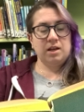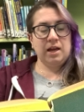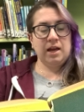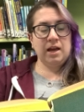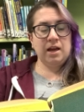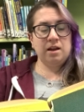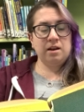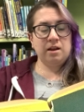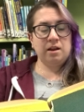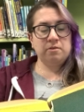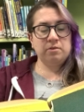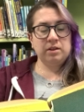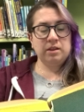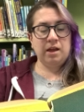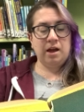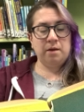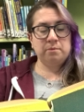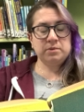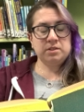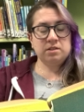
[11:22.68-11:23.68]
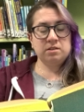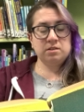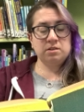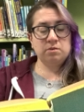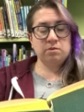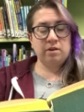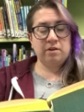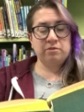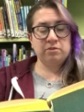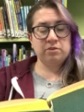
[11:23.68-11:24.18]
Anne had relapsed
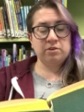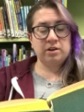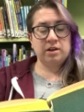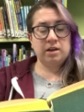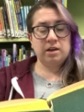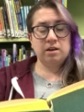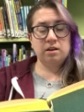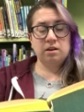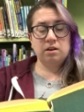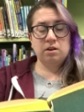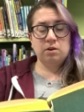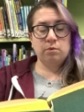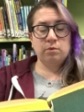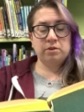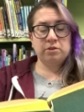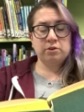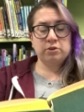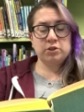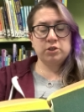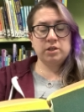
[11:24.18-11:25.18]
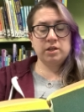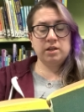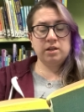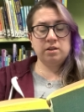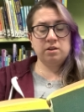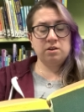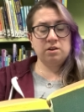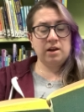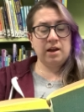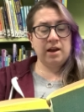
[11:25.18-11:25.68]
into reverie with her chin
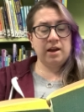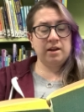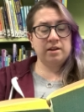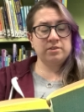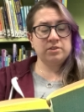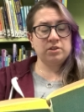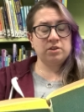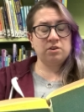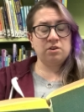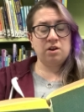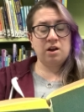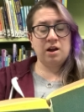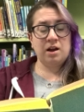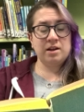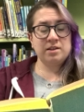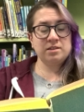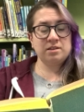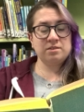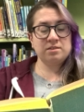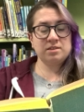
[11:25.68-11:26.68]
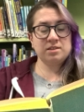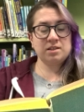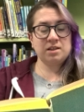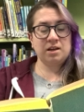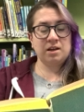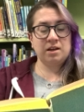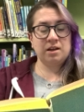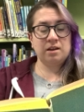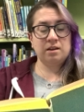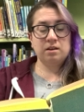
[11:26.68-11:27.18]
in her hands and her eyes on the
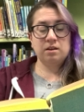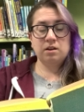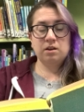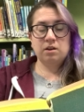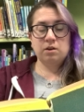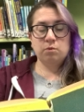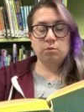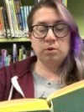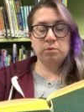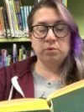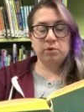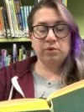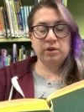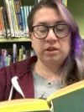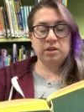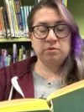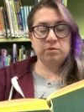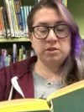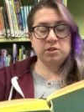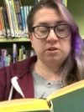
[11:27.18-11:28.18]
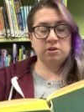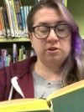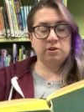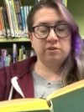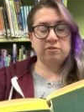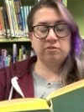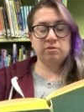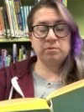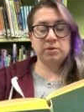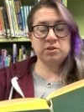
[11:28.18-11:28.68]
sky, when Marilla
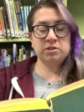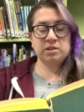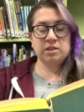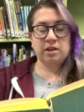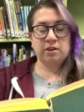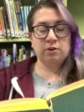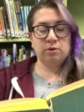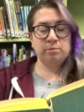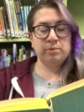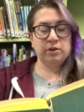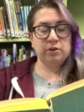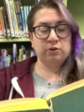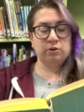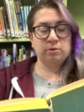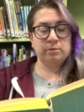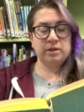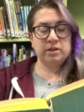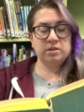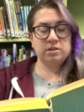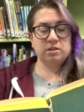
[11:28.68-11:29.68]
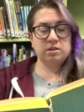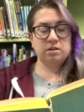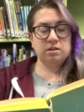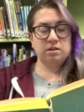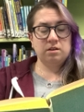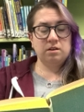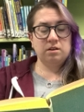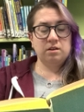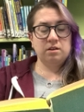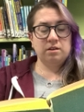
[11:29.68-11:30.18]
returned from her cellar pilgrimage.
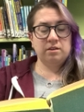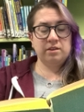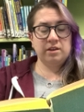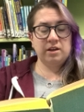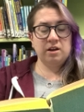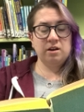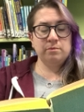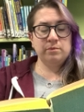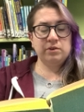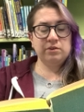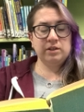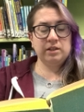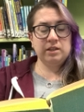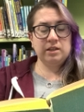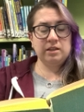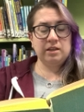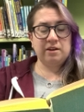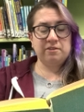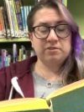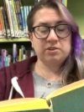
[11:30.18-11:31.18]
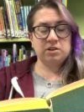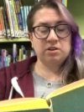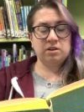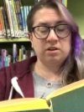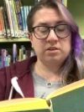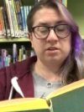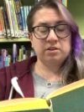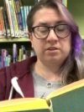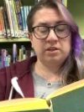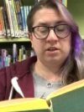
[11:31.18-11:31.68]
There Marilla left her
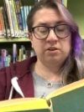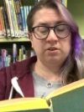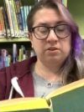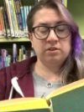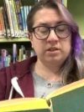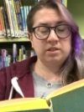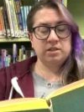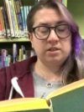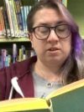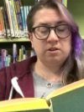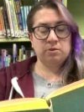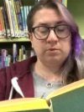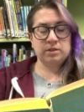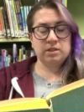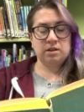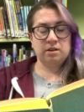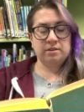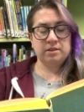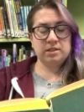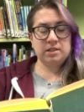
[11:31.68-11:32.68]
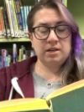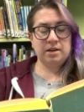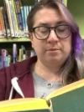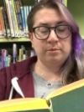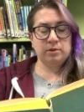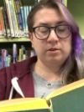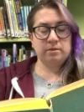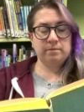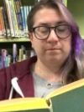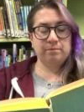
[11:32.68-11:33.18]
until the early dinner was on the
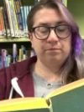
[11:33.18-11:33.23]
table.